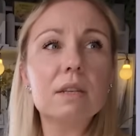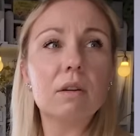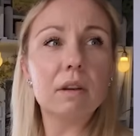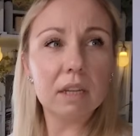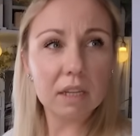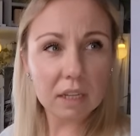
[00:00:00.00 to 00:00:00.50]

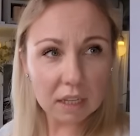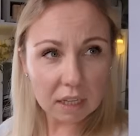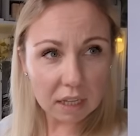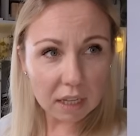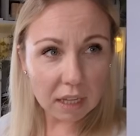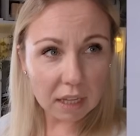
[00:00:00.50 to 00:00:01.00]
Sorry.
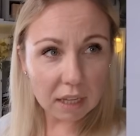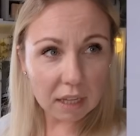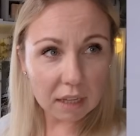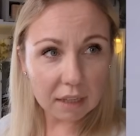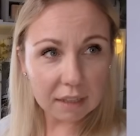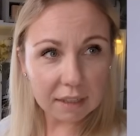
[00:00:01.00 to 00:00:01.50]

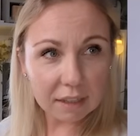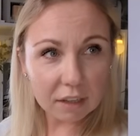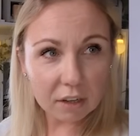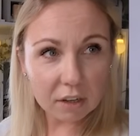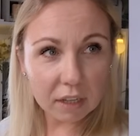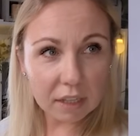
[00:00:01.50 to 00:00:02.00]
Oh,
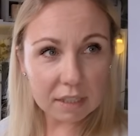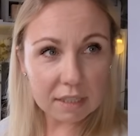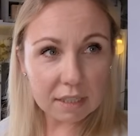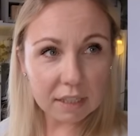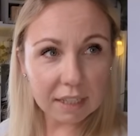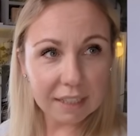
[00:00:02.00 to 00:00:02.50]
yes.